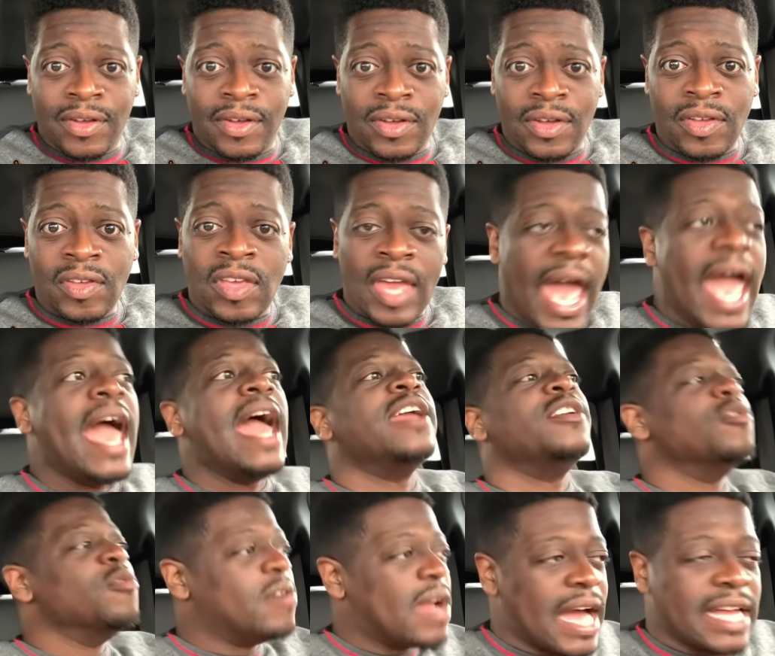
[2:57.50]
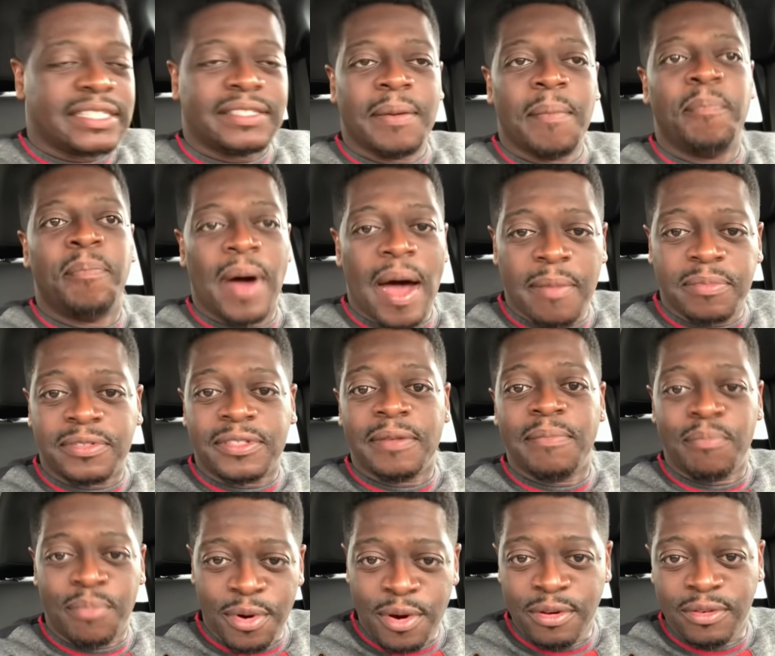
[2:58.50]
Yeah, you got some bumps and
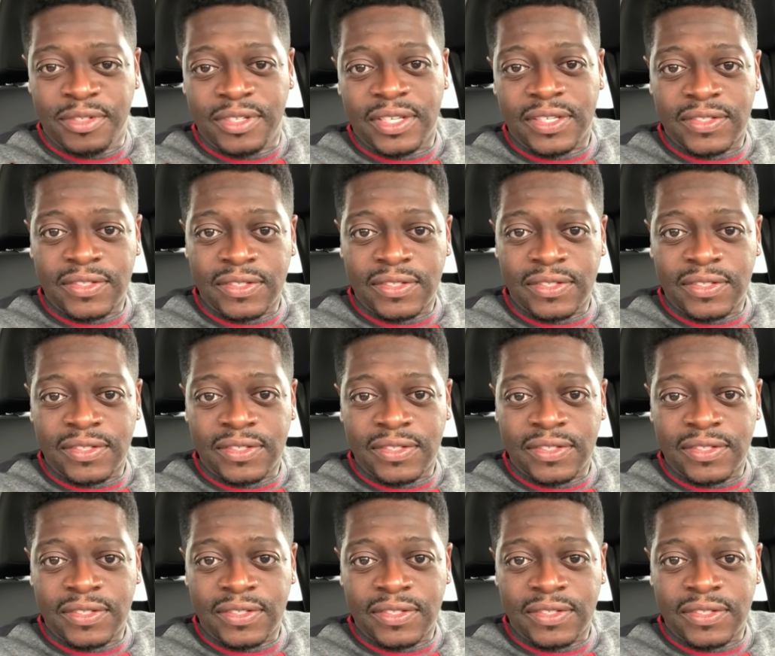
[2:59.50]
bruises.